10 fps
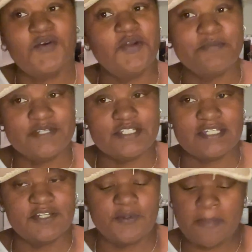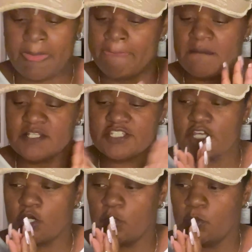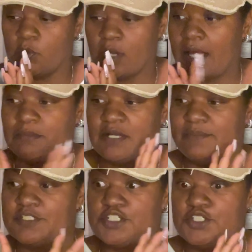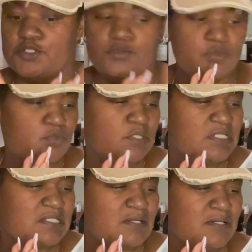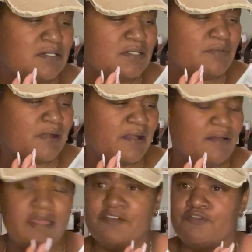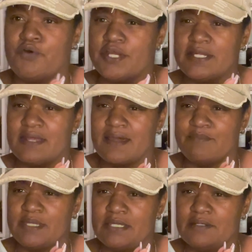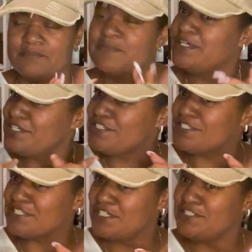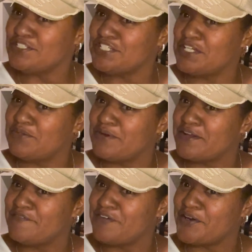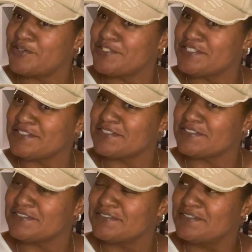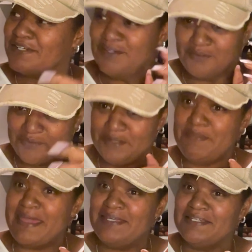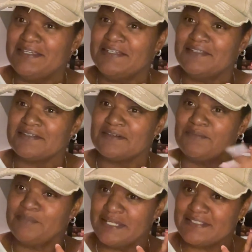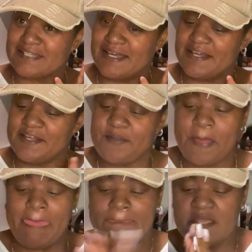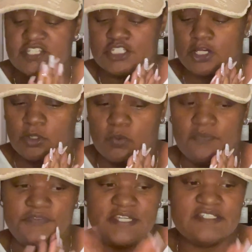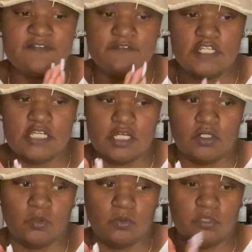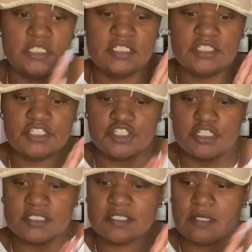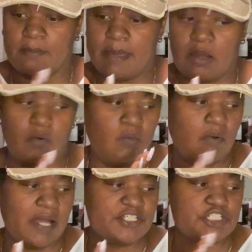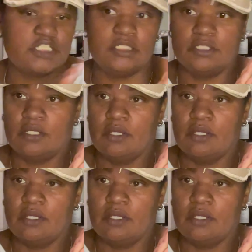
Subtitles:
or Michelle. So I'm coming to you. It's around 8:49 p.m. Still January 1st. We made it. Bless God. So this video is just about washing